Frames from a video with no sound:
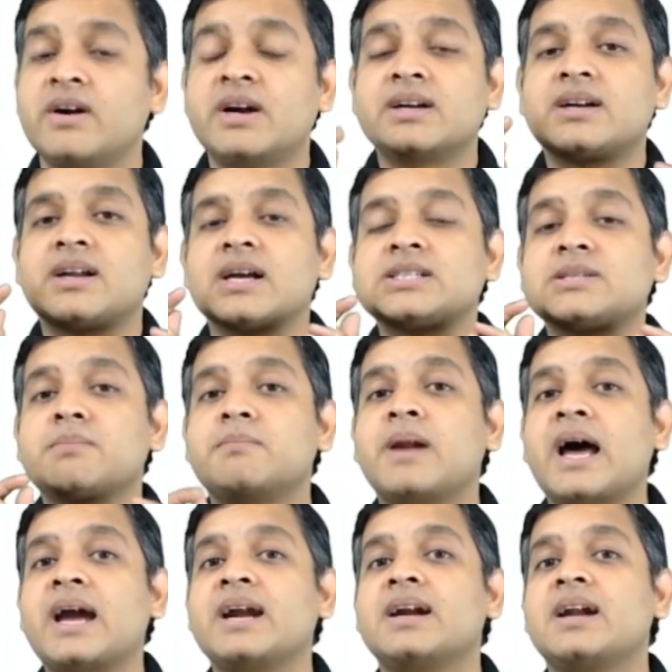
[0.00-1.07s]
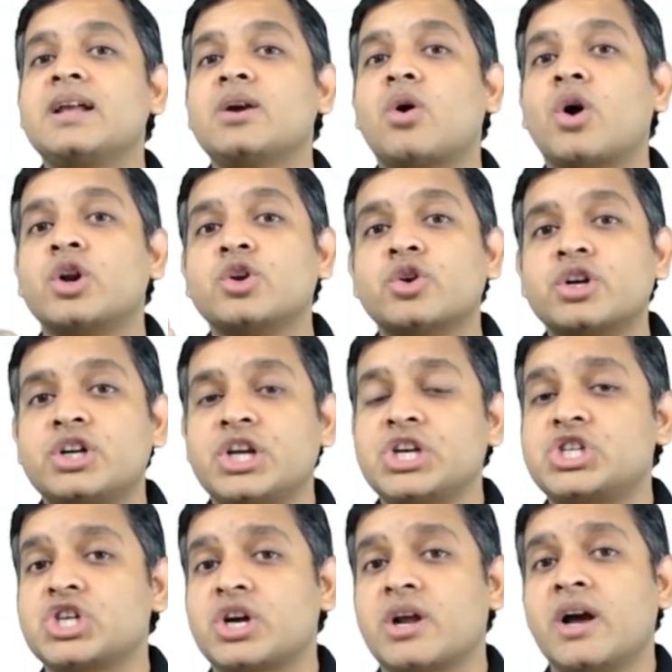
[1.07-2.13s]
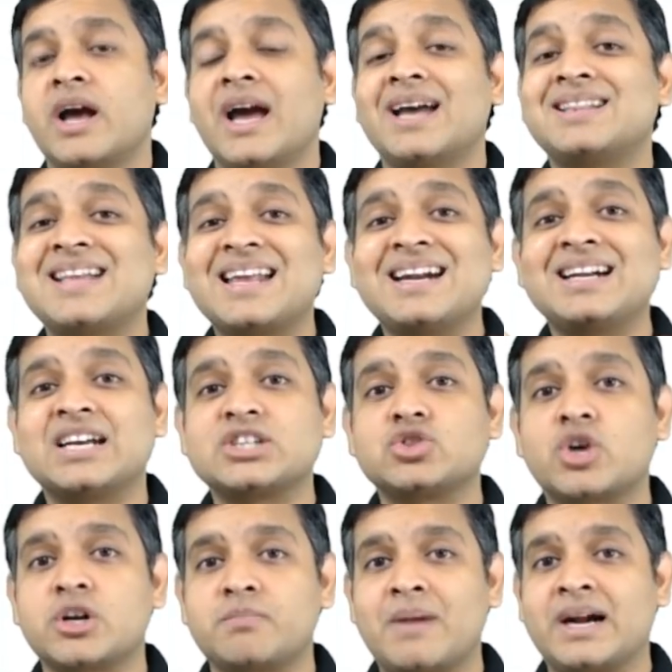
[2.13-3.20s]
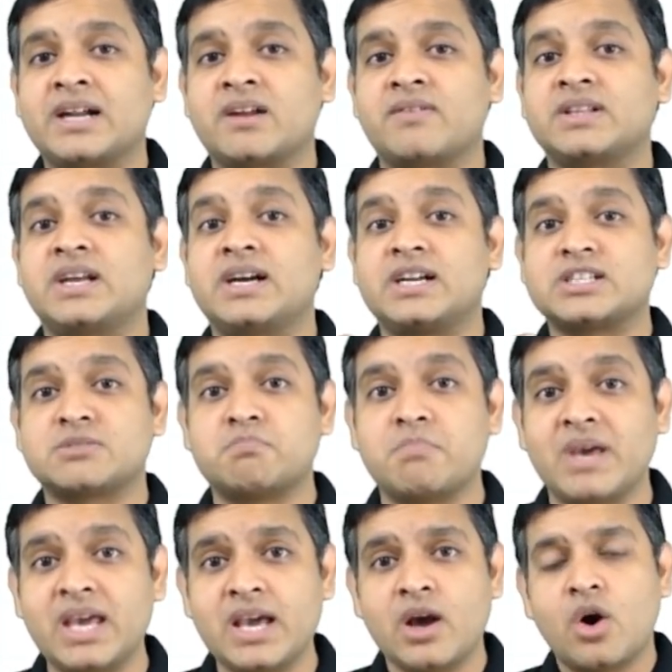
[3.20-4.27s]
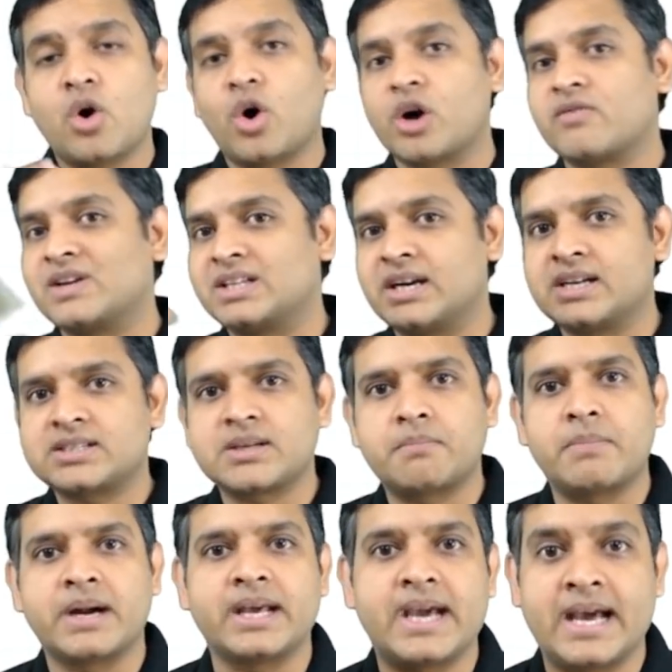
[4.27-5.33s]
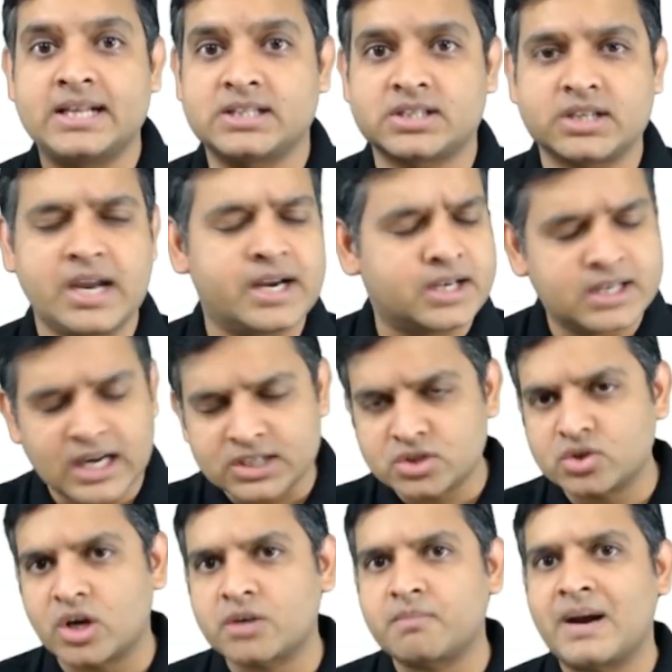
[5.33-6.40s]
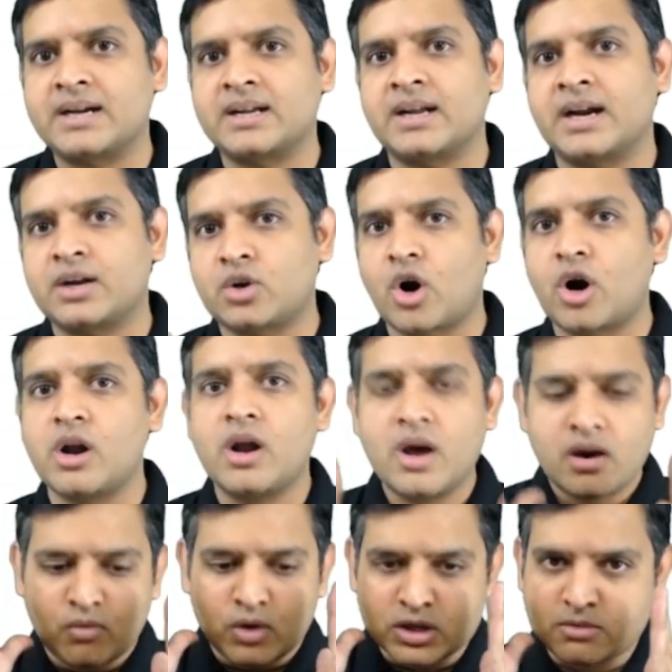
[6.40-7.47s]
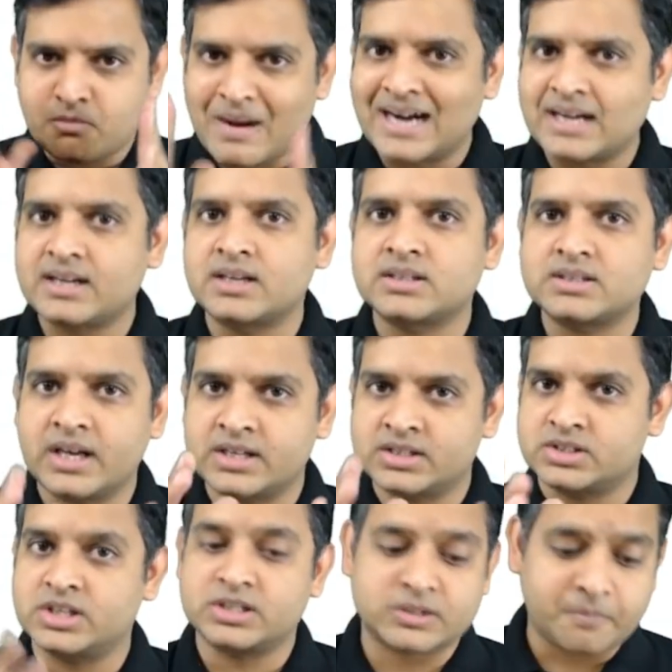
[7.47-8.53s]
trust blindly on your teacher, and then it does not matter whether it is me or whether it is somebody else. It does not matter at all. What matters is this.